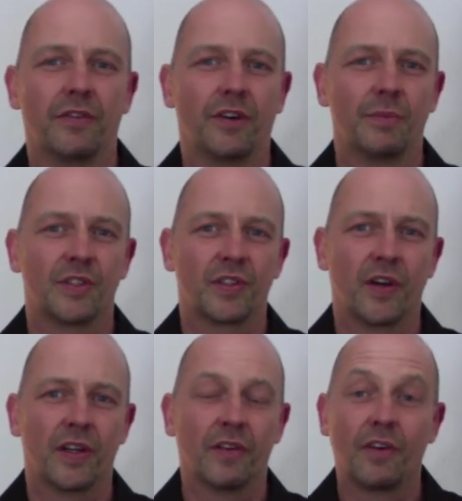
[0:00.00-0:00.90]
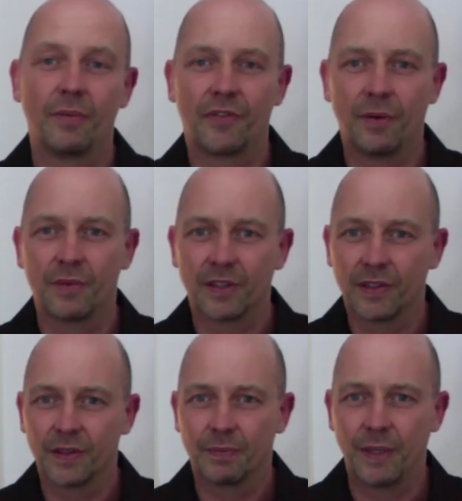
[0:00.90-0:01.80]

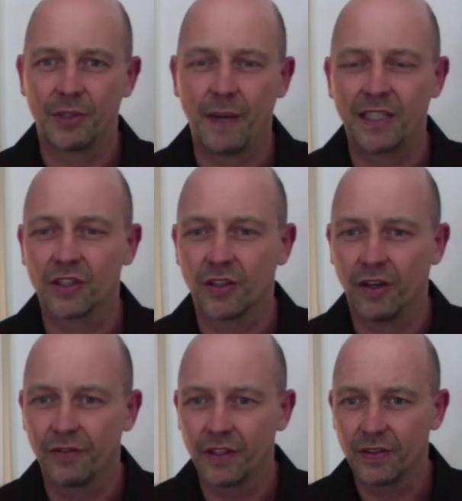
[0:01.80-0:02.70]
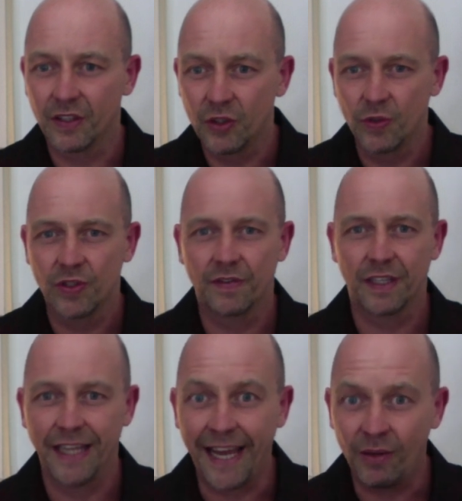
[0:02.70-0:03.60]
the perspective of the use of the
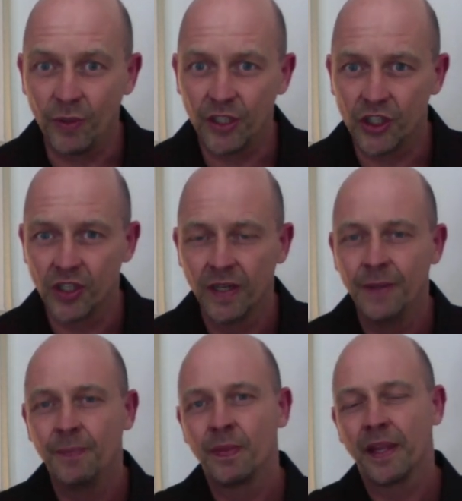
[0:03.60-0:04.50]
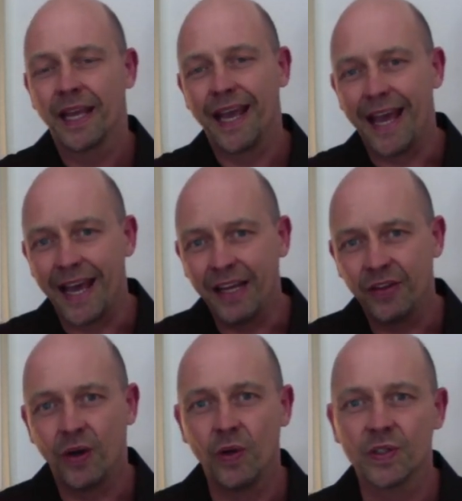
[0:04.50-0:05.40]
language, and
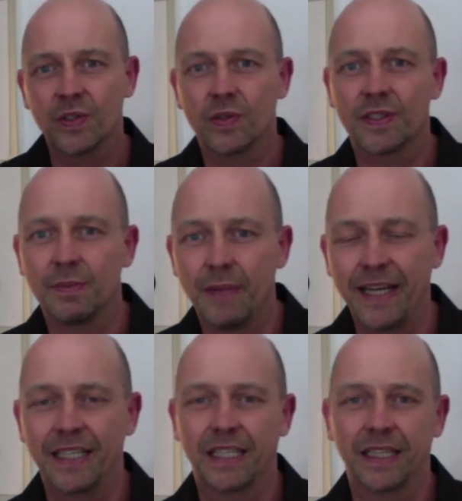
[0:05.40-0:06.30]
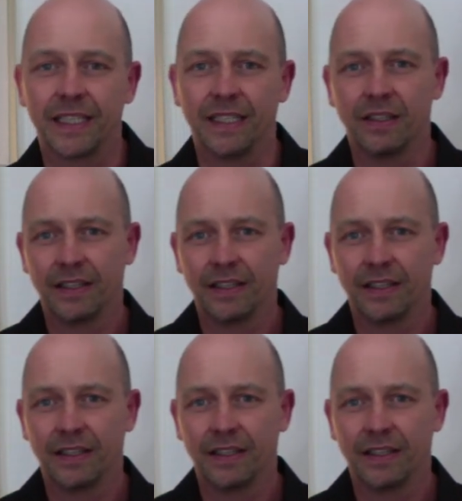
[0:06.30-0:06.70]
also semantically,